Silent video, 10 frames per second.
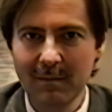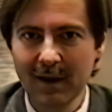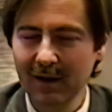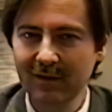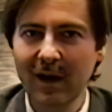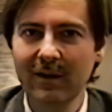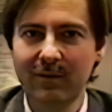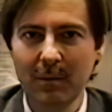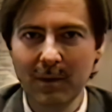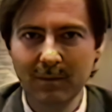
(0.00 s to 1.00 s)
aside
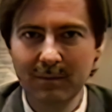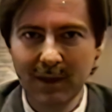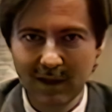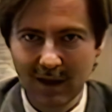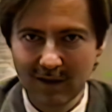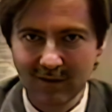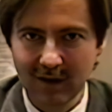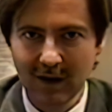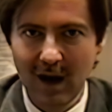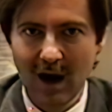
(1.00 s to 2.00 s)
from it being against the
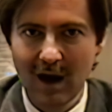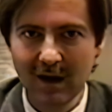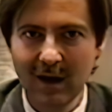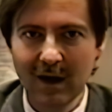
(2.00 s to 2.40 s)
law,